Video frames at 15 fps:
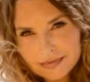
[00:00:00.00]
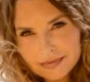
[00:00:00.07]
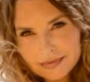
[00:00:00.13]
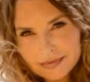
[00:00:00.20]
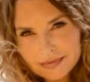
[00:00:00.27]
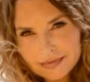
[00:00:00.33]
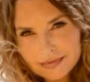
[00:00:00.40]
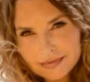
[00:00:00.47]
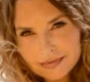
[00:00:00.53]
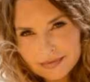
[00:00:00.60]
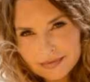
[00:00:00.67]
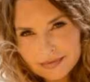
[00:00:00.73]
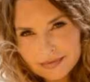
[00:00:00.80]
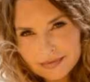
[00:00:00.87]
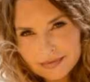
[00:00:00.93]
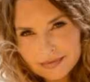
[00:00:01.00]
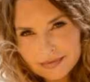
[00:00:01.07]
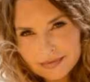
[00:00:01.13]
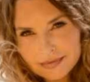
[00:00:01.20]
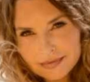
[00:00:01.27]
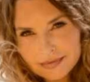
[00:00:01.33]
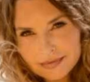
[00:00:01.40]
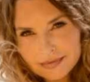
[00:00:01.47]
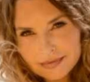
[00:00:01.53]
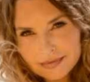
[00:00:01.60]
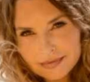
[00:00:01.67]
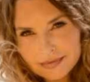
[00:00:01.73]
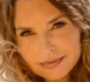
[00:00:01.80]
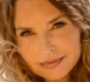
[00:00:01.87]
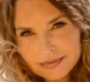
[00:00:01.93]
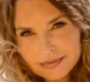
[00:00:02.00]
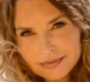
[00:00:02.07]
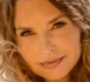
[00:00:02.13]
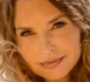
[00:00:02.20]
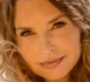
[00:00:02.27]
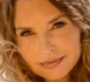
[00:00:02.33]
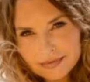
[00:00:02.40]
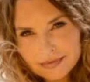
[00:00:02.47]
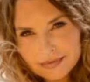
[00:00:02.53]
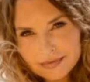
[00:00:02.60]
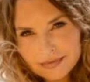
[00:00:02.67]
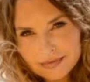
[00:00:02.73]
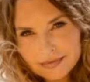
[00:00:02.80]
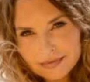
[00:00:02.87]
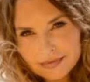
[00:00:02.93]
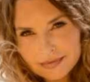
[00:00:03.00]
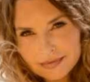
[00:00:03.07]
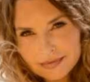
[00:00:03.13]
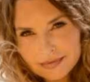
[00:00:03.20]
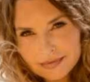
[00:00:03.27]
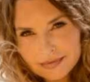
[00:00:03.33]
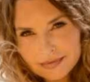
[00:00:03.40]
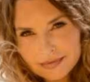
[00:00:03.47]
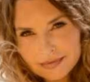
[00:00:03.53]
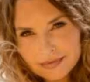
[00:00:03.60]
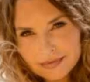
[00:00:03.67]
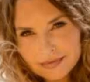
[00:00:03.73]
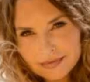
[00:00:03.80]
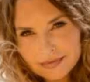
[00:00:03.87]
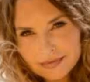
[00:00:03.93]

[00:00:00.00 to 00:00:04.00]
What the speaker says: (no lip movement)